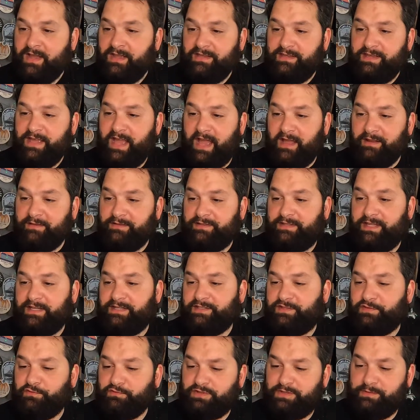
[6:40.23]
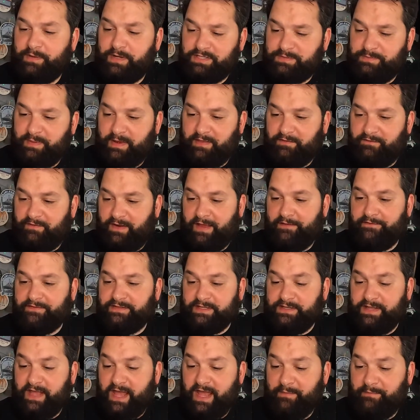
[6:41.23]
Yeah, didn't talk so much about the flavours
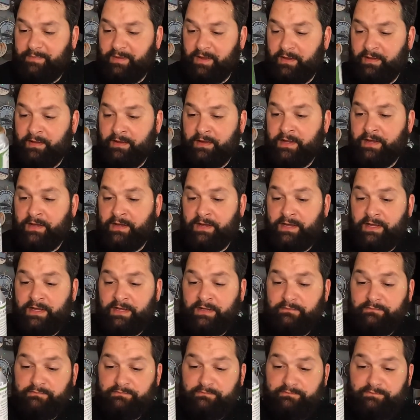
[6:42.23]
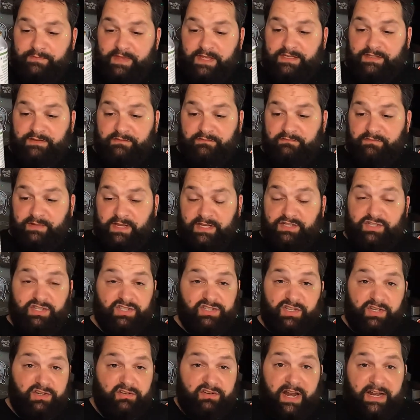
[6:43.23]
in there, but it's
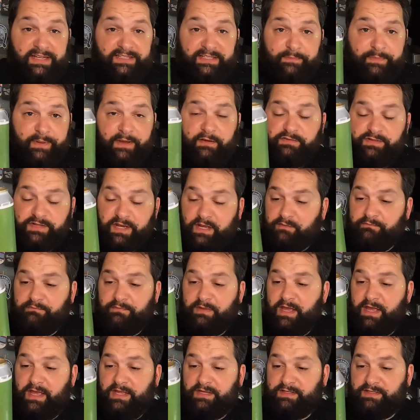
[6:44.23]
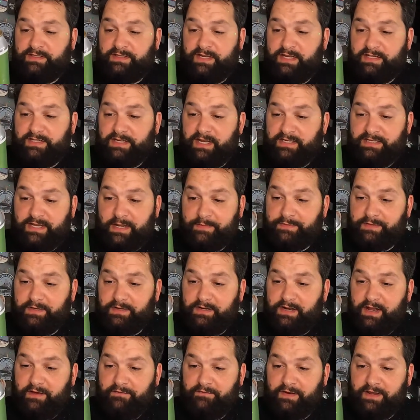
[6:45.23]
just a classic Pilsner. It's
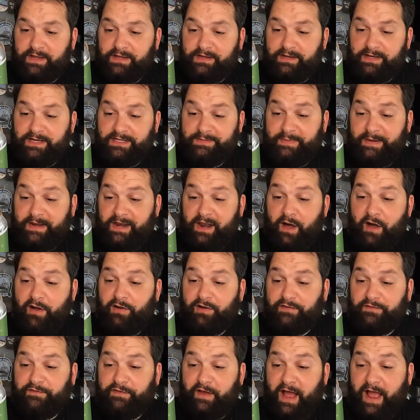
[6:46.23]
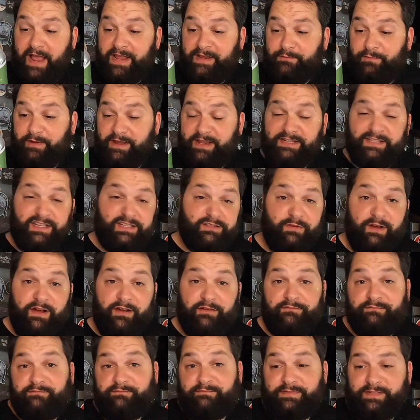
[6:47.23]
absolutely lovely, and it's been lagered for 8 weeks as
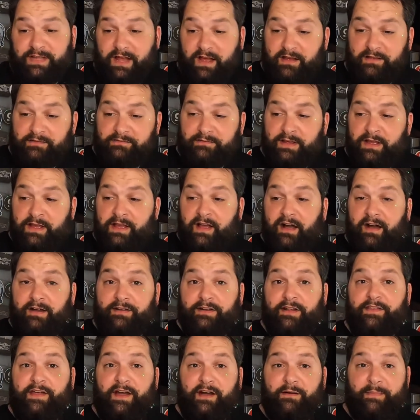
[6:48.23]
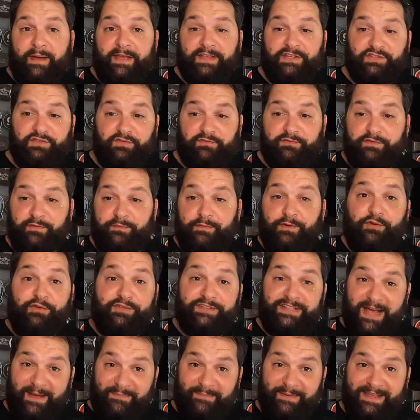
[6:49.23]
well. So I know that'll make John from
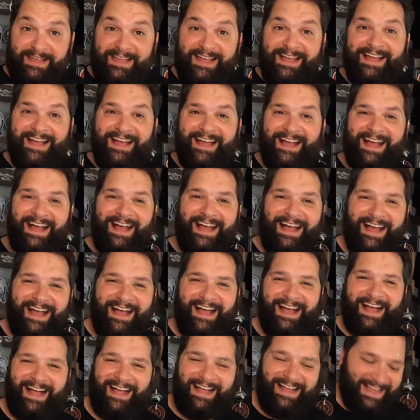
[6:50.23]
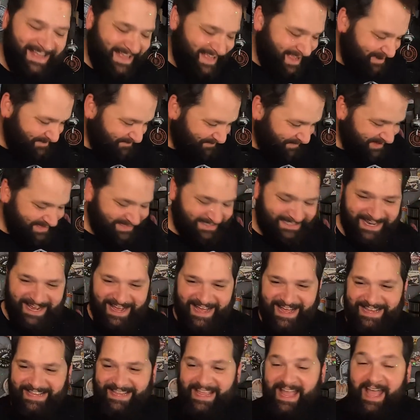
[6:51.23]
Lawes happy. But
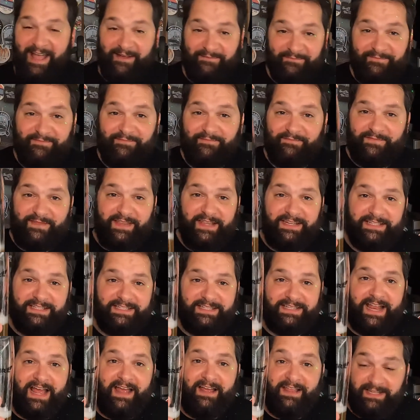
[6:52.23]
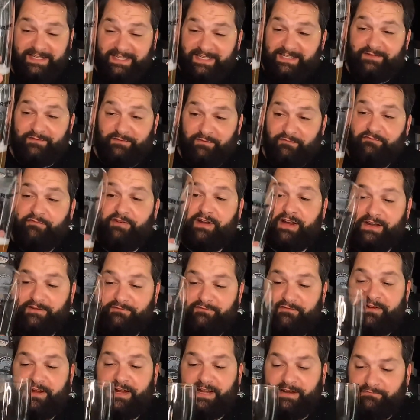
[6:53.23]
yeah, this is a really,
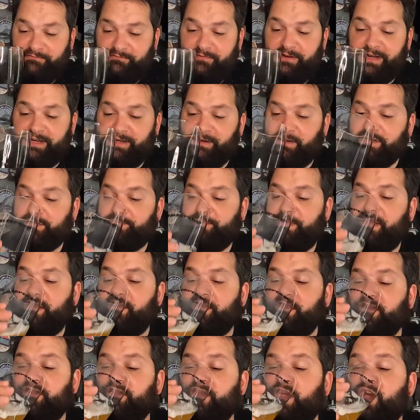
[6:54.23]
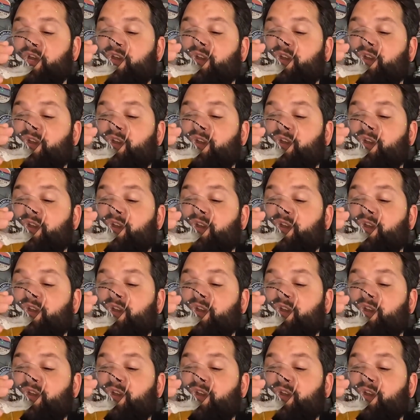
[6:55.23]
really, really nice beer, this.